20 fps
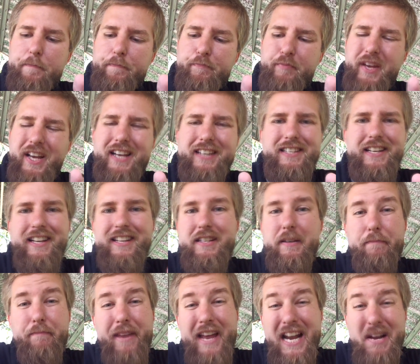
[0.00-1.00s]
because it is
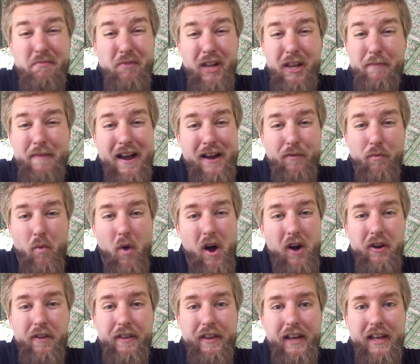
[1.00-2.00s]
a minimal amount of
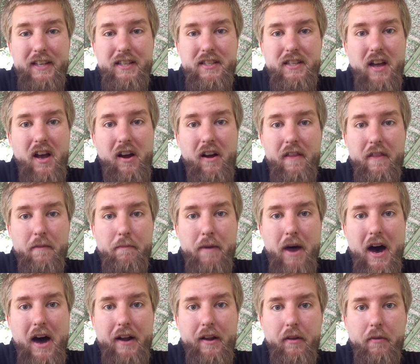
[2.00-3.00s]
water that gets stuck on the
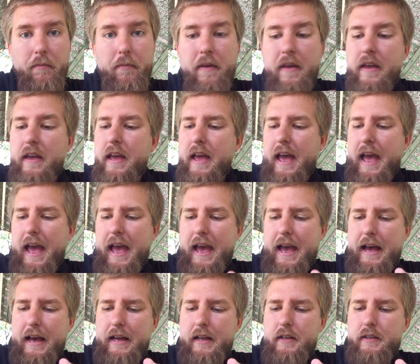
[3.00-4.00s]
bottom,
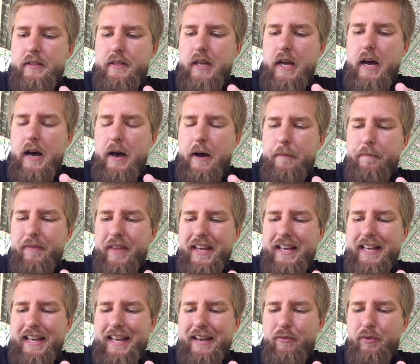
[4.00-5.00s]
and
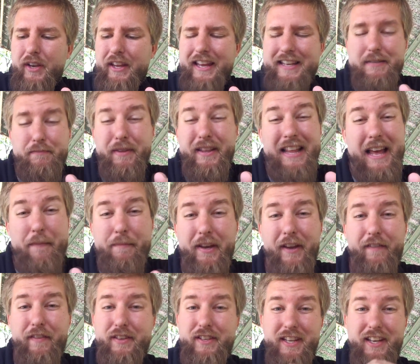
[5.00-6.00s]
it really hasn't been that
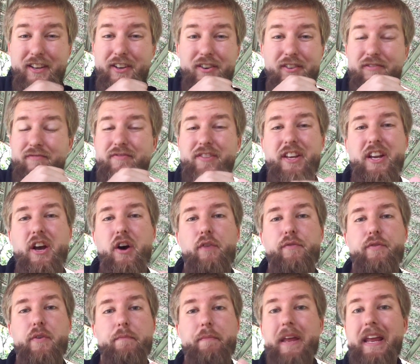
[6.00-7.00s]
big of a deal.
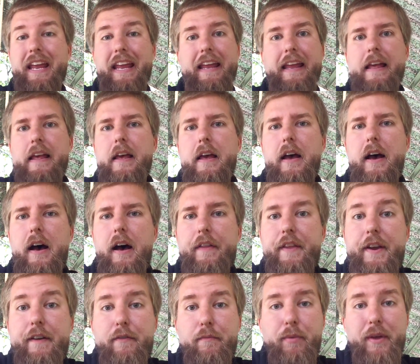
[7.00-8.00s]
For me,
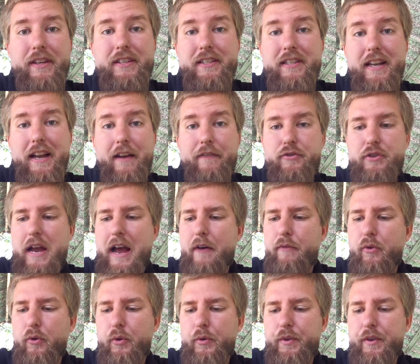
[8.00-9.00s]
the different places that I've
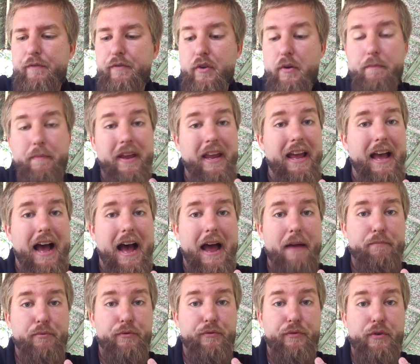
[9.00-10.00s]
traveled, for me,
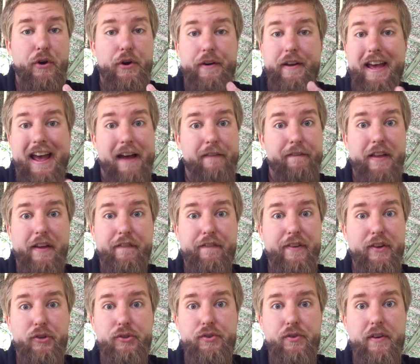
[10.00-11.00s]
I prefer to have that
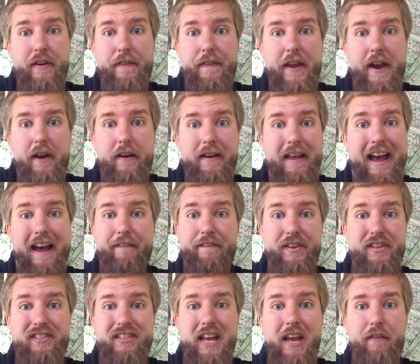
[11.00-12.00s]
filter in there and to have
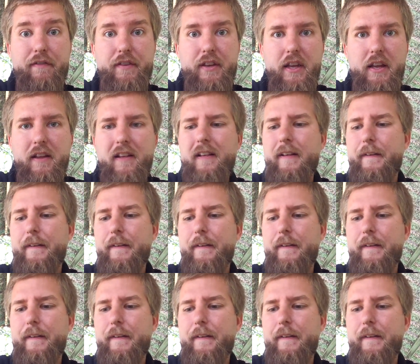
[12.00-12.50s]
the safety